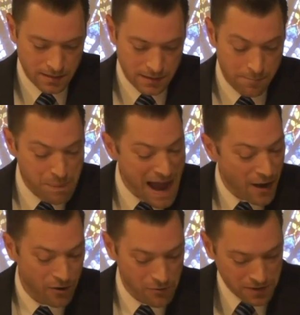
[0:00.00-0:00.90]
the
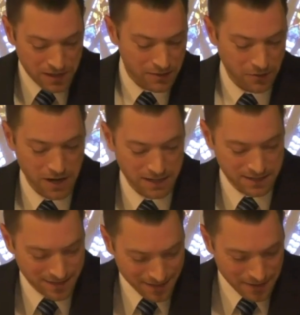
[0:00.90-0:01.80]
power within
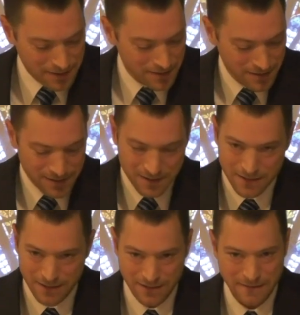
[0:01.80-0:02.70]
Christ, the, the,
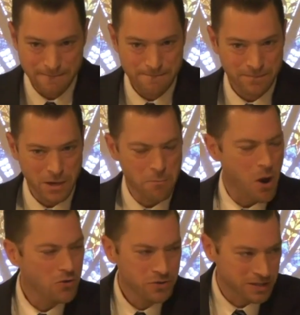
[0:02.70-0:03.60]
the
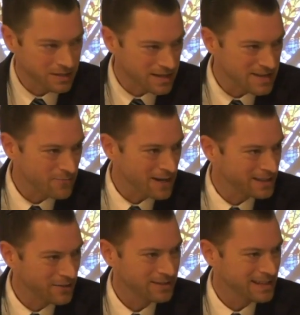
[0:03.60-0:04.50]
emotion right
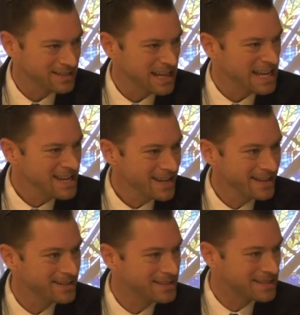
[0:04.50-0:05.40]
there? That's he
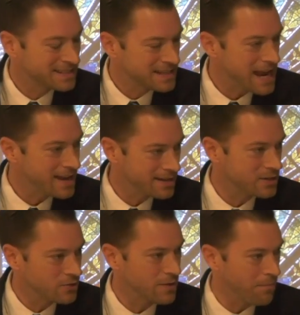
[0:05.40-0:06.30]
is standing
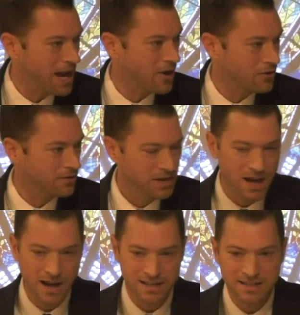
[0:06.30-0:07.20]
on the power of
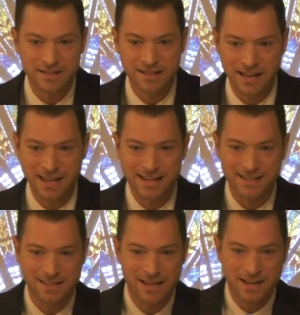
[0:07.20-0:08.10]
God. He is that
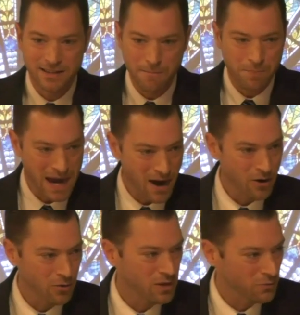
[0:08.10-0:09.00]
is the
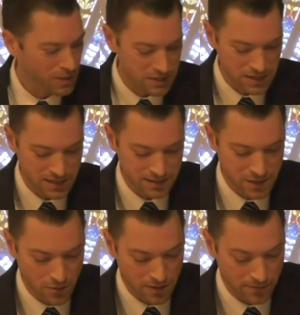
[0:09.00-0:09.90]
power with which he is
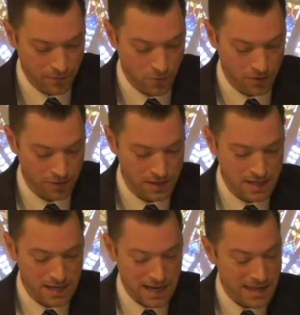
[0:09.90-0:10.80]
going forth.
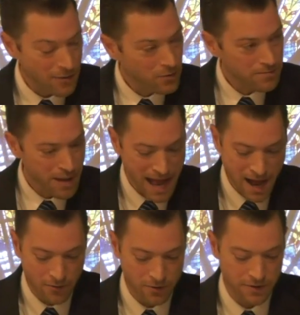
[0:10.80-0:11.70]
And that word
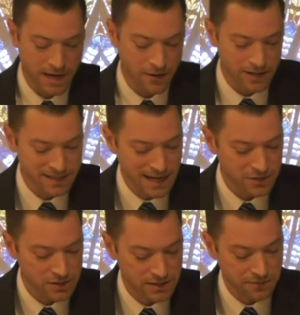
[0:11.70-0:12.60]
power there is not
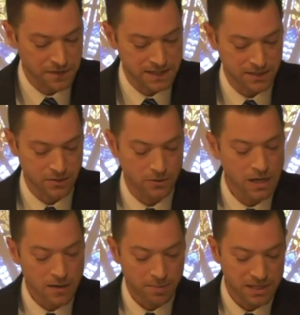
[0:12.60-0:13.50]
just the physical,
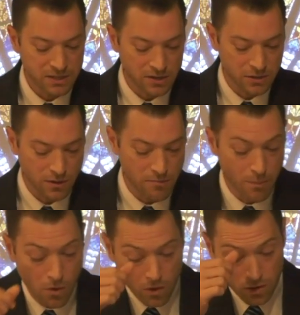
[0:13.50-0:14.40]
but it's also the
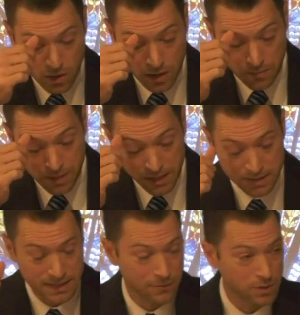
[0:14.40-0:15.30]
moral
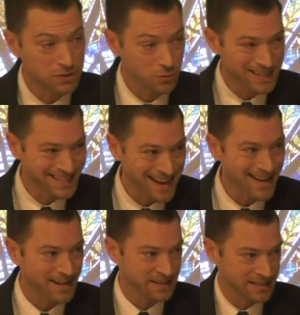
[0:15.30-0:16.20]
ability which
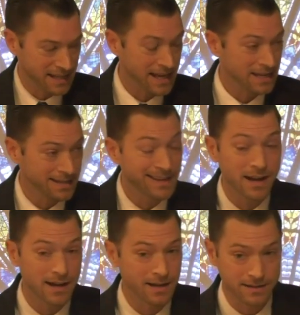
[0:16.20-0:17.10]
resides in
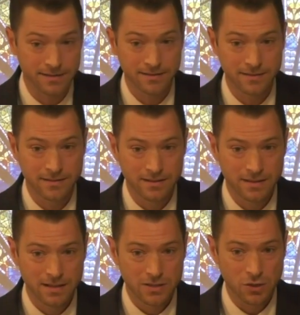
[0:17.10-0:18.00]
God.
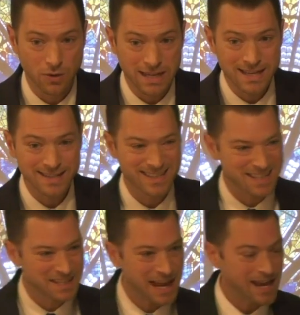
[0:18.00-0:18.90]
So he is
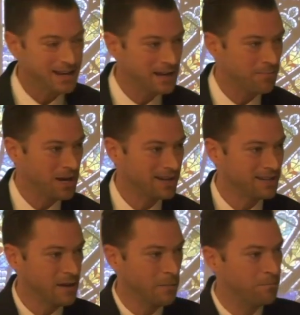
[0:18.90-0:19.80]
standing upon
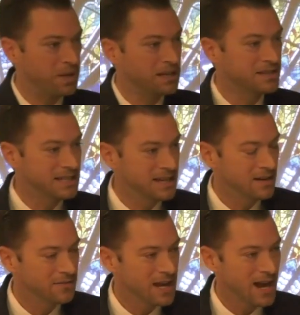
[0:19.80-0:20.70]
the ability
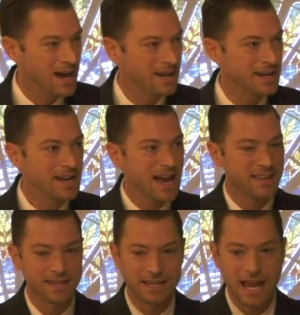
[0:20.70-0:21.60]
of God
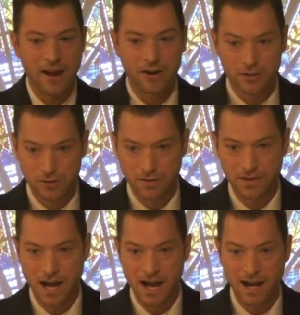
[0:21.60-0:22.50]
and the character of
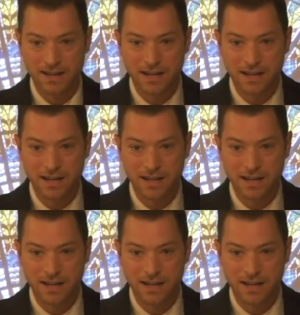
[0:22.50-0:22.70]
God